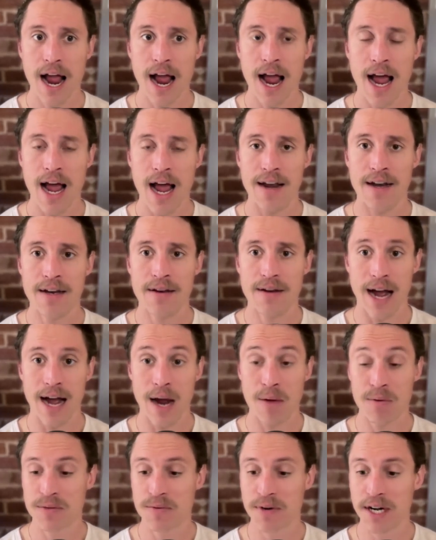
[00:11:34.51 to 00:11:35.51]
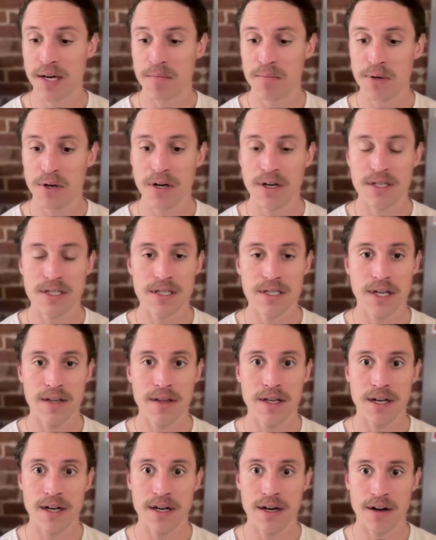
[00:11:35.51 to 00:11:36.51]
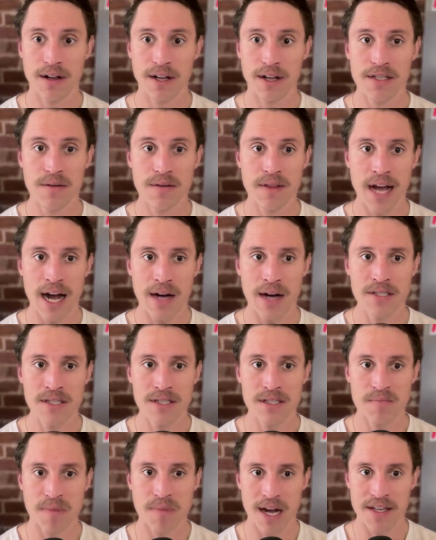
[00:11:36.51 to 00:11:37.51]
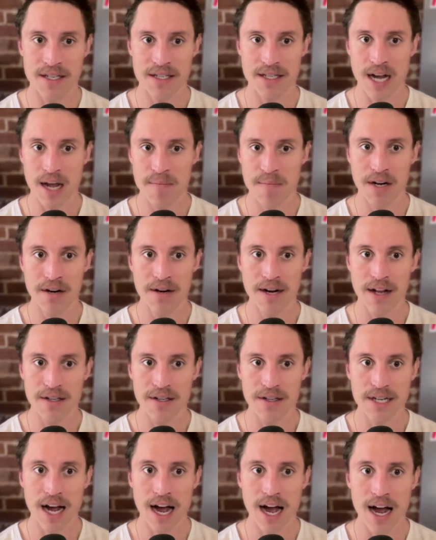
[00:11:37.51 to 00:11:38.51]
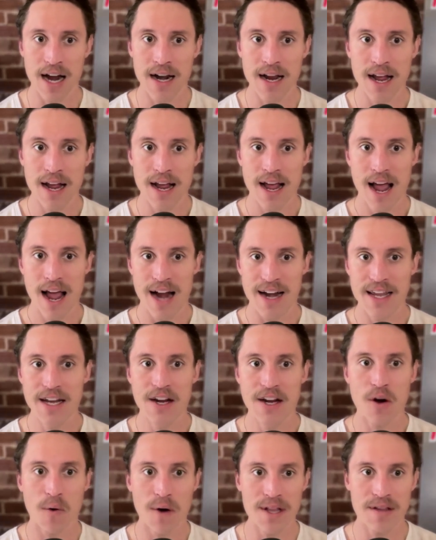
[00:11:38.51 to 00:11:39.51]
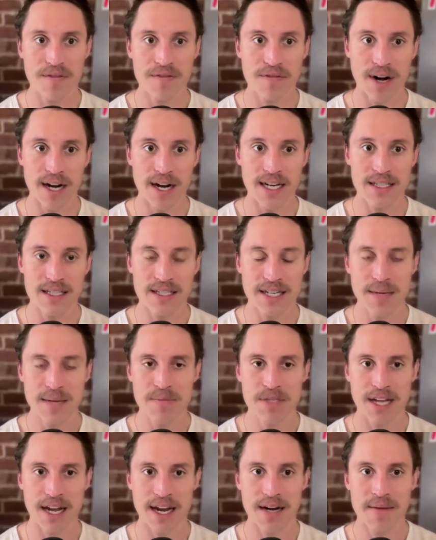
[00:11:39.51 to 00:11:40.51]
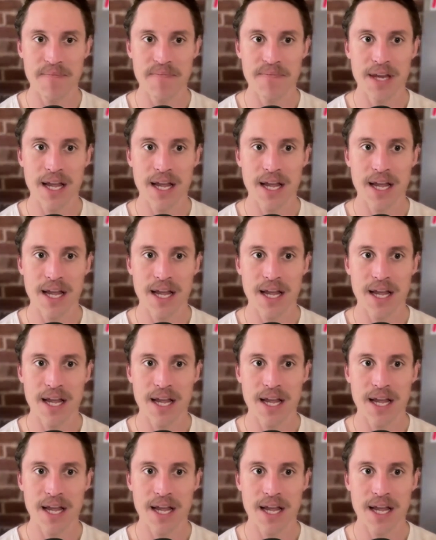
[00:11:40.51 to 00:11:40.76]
And I was reading books in the early 2000s by this guy Peter Dale Scott, and he coined the phrase deep state.